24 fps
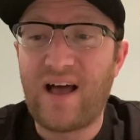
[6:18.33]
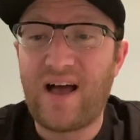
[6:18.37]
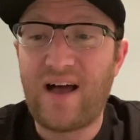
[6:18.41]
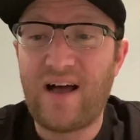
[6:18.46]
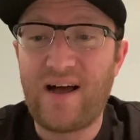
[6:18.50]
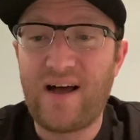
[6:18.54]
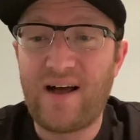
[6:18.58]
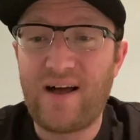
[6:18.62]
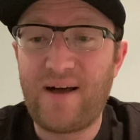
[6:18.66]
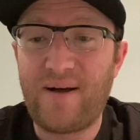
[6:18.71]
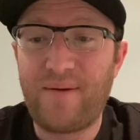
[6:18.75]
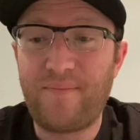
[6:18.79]

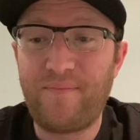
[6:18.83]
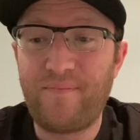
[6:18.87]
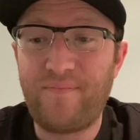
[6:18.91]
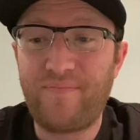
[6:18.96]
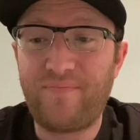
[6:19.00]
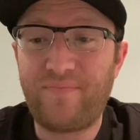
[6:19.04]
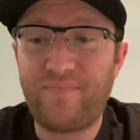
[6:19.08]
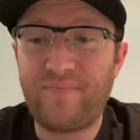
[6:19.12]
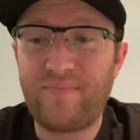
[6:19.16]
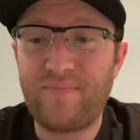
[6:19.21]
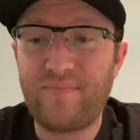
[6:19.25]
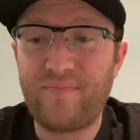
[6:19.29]

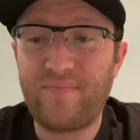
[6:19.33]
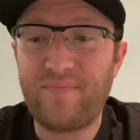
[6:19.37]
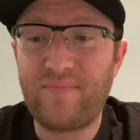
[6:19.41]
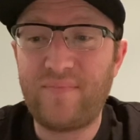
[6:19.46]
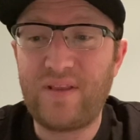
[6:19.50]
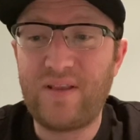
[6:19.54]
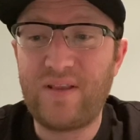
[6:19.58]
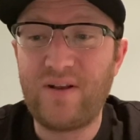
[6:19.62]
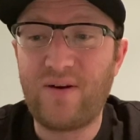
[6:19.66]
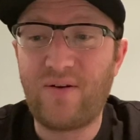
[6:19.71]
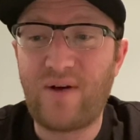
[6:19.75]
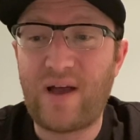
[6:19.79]

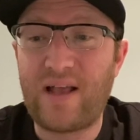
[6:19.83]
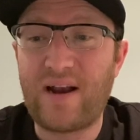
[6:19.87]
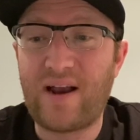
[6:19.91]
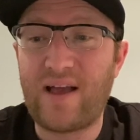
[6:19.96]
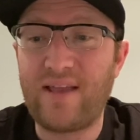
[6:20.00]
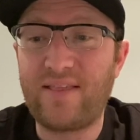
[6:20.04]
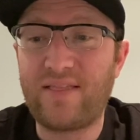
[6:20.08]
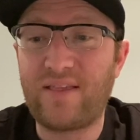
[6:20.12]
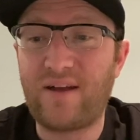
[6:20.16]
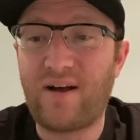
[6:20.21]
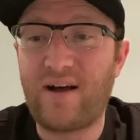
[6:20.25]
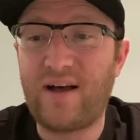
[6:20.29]
You know, and
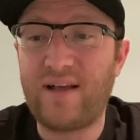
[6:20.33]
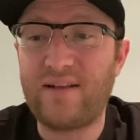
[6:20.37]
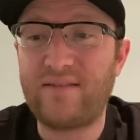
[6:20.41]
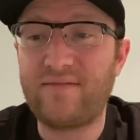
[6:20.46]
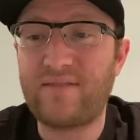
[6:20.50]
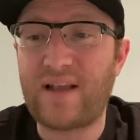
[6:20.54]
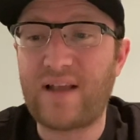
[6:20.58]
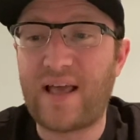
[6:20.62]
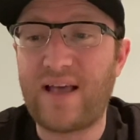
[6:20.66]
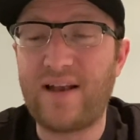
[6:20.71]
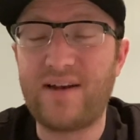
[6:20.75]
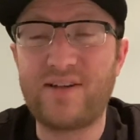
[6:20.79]
I thought
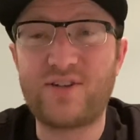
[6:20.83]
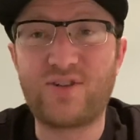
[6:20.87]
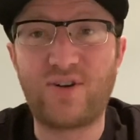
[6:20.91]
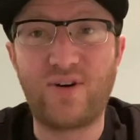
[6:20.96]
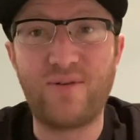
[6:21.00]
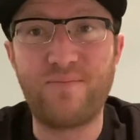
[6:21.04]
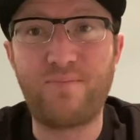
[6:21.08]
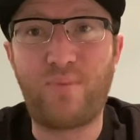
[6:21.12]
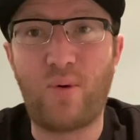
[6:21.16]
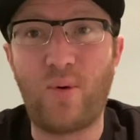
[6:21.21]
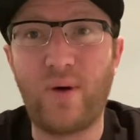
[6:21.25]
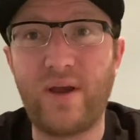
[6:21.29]
at a
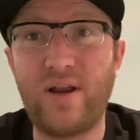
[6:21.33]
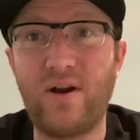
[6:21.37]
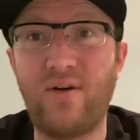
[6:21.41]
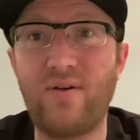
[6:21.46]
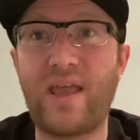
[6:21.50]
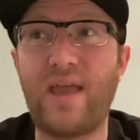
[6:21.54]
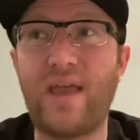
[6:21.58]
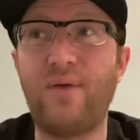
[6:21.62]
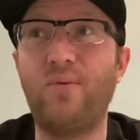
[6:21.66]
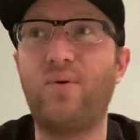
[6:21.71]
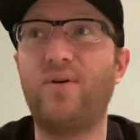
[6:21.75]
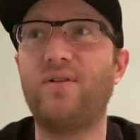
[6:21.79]
certain point,
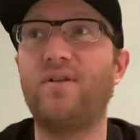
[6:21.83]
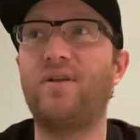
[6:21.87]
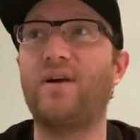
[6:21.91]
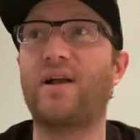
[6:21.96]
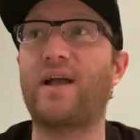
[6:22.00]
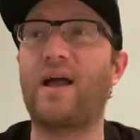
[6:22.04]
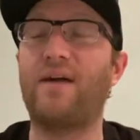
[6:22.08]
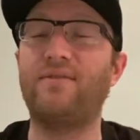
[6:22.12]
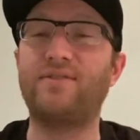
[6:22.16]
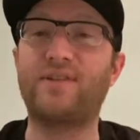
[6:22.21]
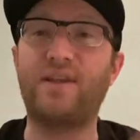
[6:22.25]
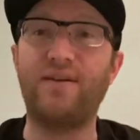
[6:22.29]
okay, well,
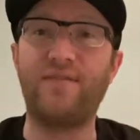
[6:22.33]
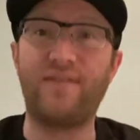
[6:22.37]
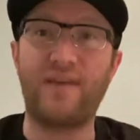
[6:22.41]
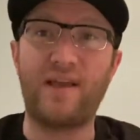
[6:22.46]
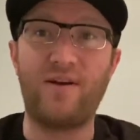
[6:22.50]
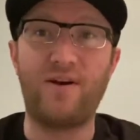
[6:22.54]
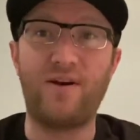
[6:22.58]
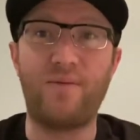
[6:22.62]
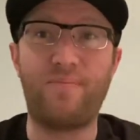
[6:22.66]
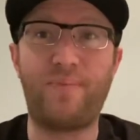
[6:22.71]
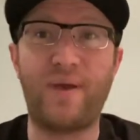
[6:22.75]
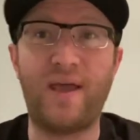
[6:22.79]
look, I'm giving
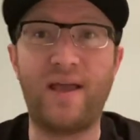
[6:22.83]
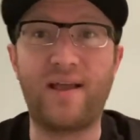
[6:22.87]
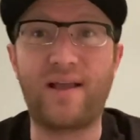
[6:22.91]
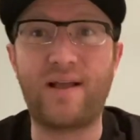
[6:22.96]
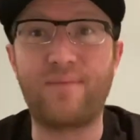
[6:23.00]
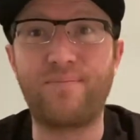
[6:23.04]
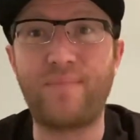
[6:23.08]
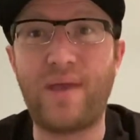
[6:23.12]
out a pick.